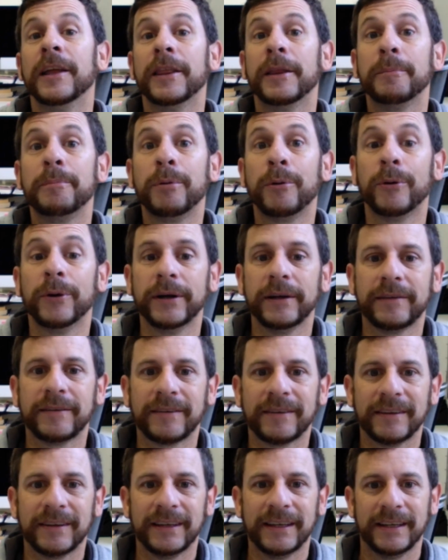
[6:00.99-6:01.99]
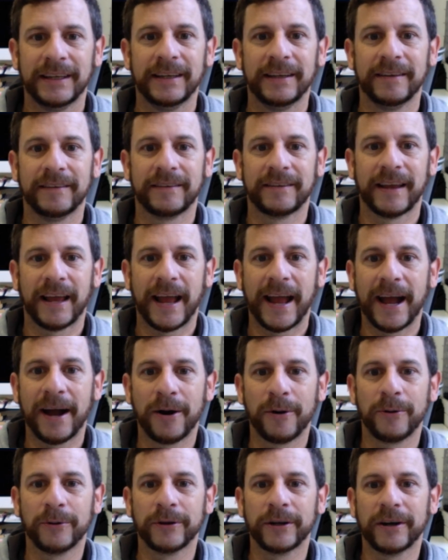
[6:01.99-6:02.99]
The point is
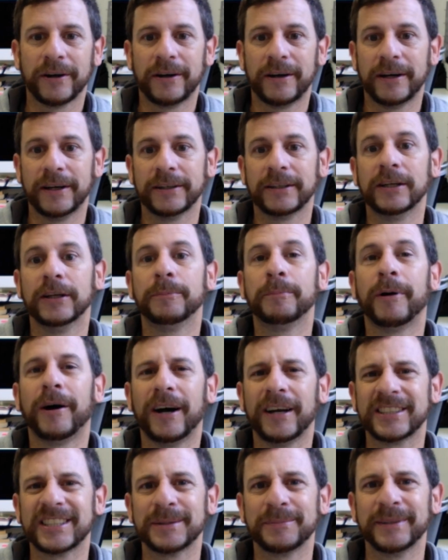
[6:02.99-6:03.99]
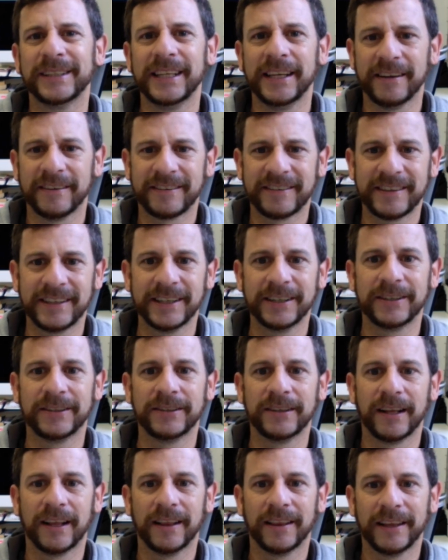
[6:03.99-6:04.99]
how God could possibly
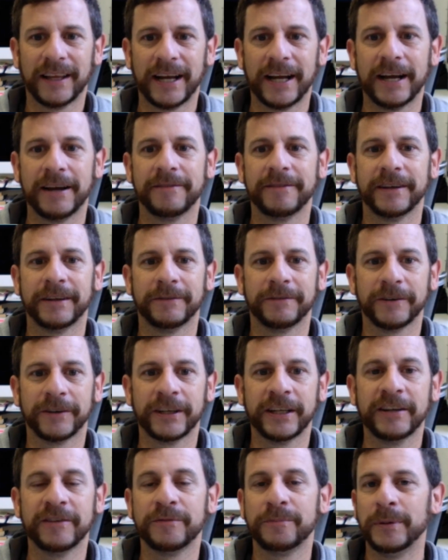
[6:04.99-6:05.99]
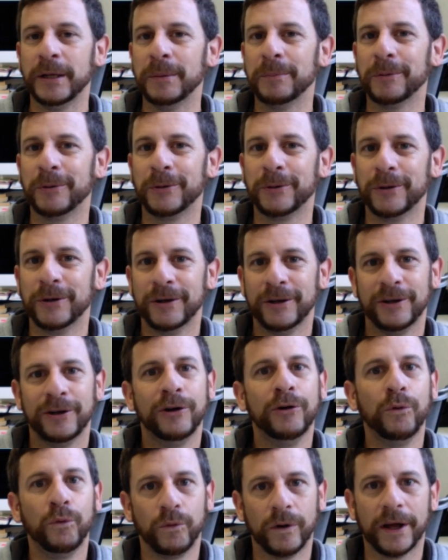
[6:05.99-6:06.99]
still love and forgive people
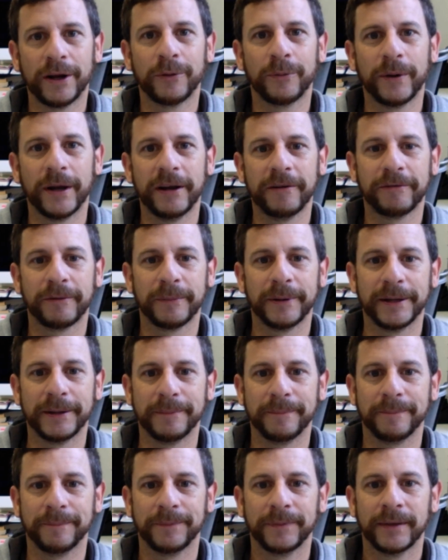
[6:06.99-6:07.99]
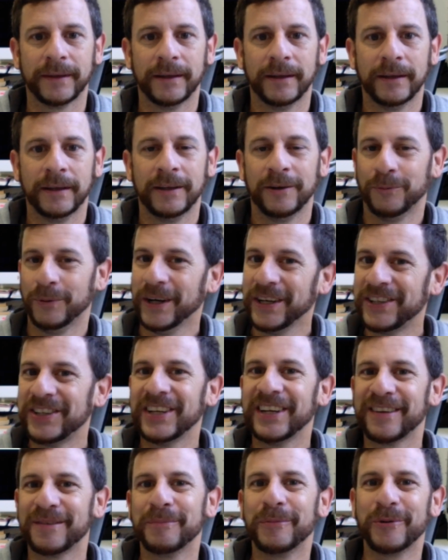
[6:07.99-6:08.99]
who run away from him. Which
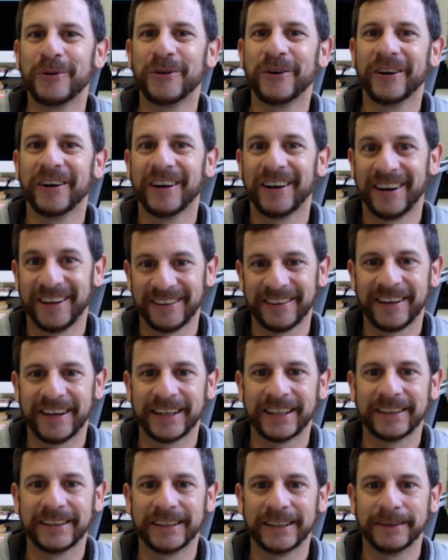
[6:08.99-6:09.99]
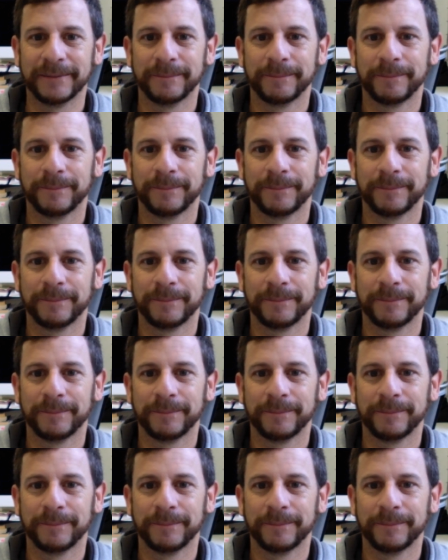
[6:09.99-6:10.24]
is more unlikely?